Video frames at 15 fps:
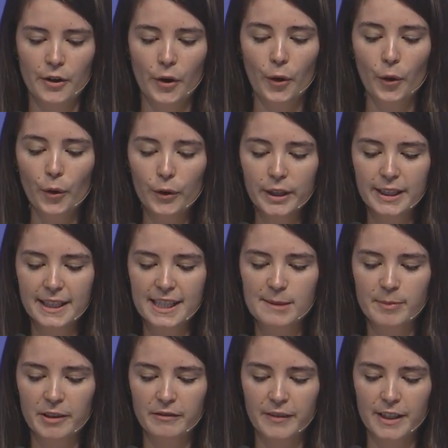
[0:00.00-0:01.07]
Holiness
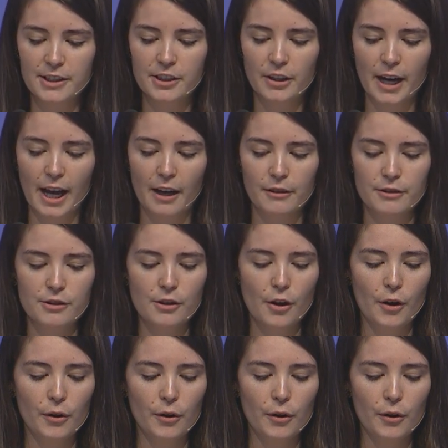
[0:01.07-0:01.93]
befits your house,